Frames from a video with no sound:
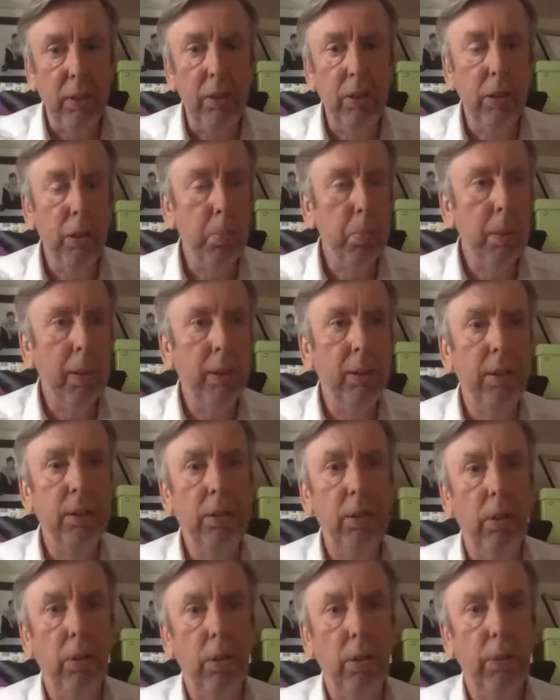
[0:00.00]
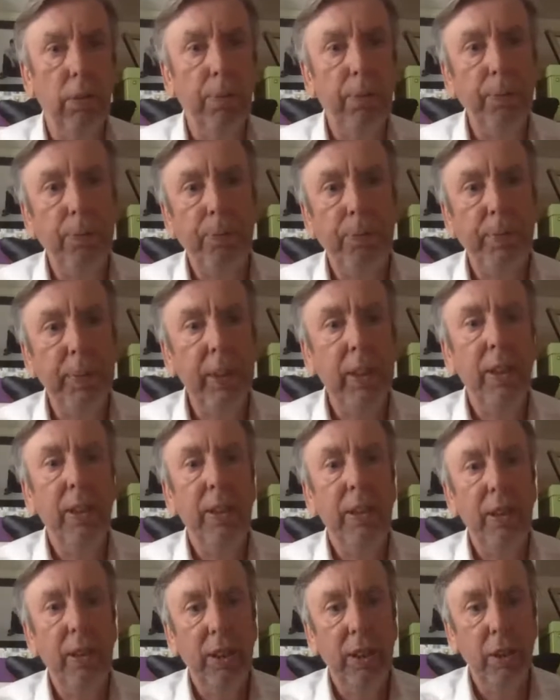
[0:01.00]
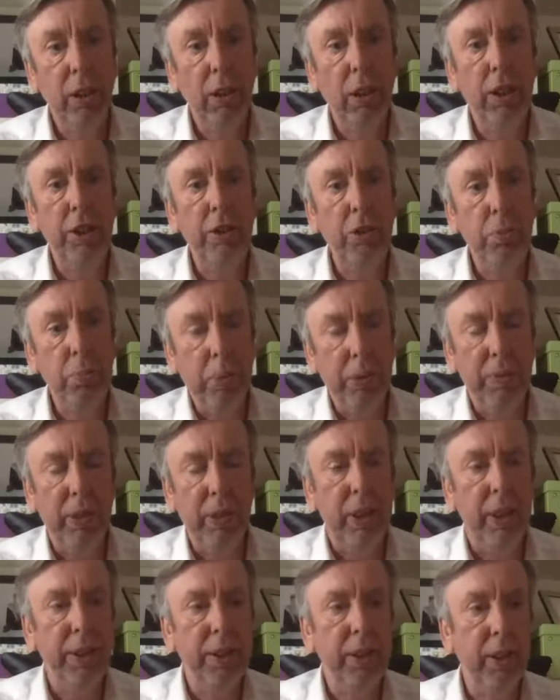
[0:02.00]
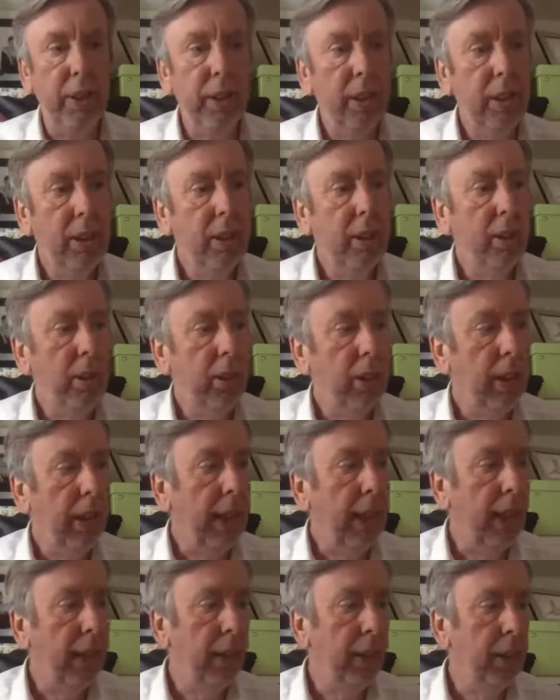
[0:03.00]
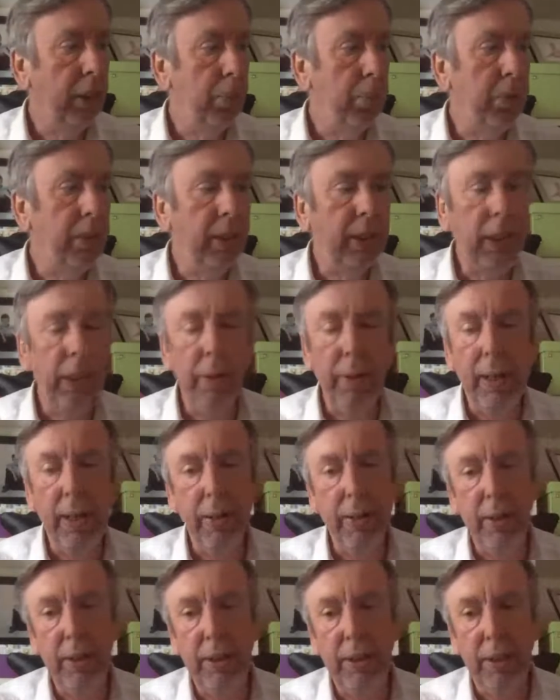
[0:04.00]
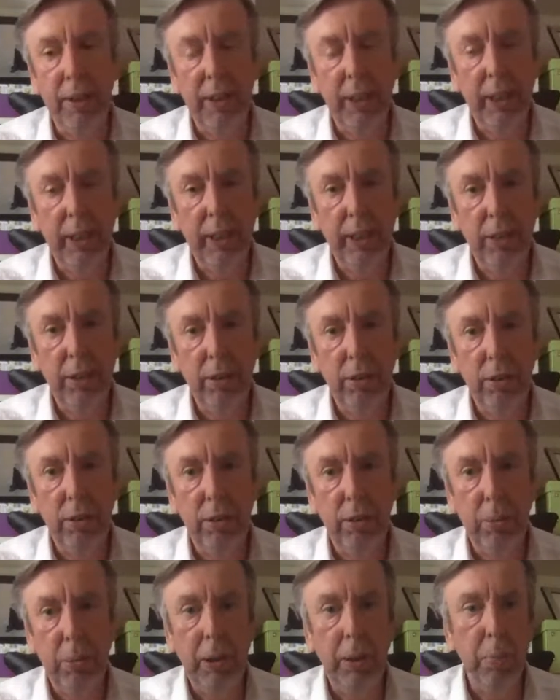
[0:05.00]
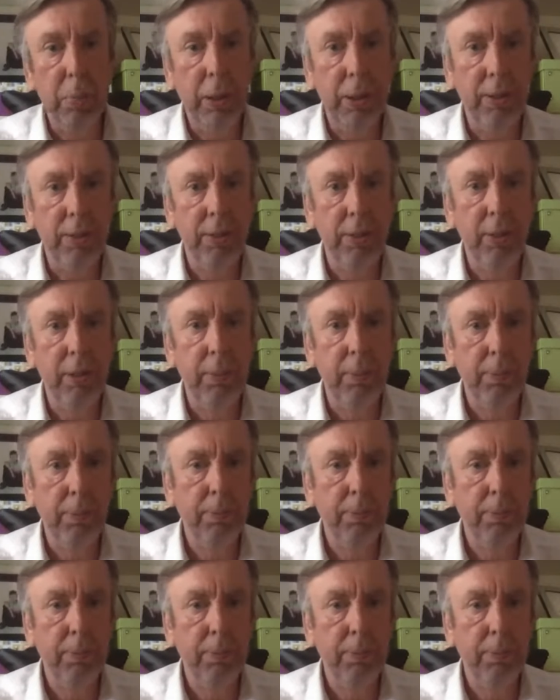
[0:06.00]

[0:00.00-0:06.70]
dependent on college, provider, and the particular area that they're going to be an apprentice in.